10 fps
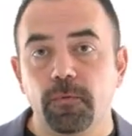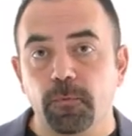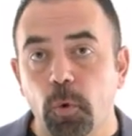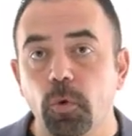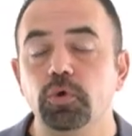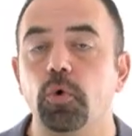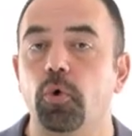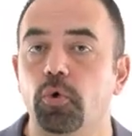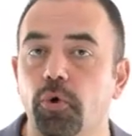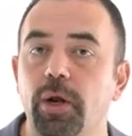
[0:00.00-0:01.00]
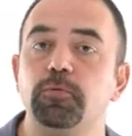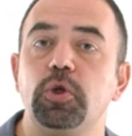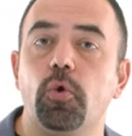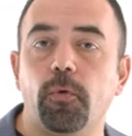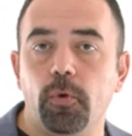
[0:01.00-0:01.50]
fraud or
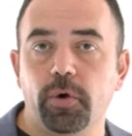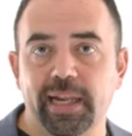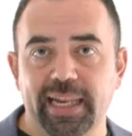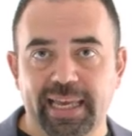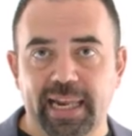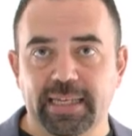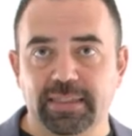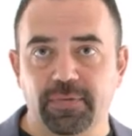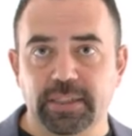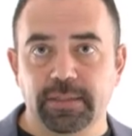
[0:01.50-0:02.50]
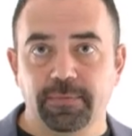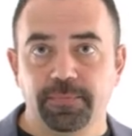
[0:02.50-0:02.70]
corruption or illegal activity.